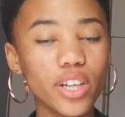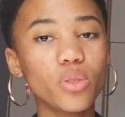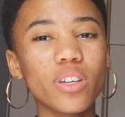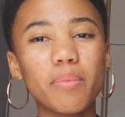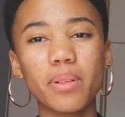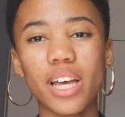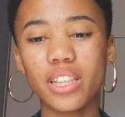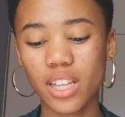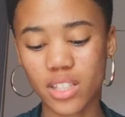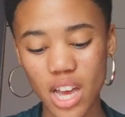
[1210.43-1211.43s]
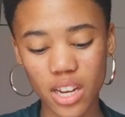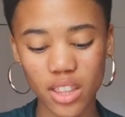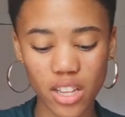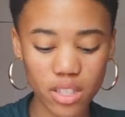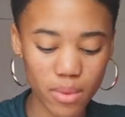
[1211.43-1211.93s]
You can plan things out,
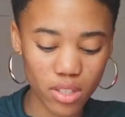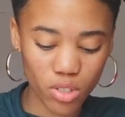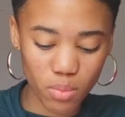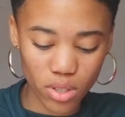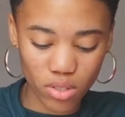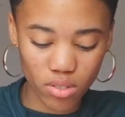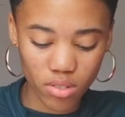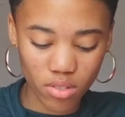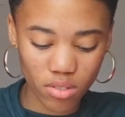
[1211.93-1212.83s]
and that's what makes you special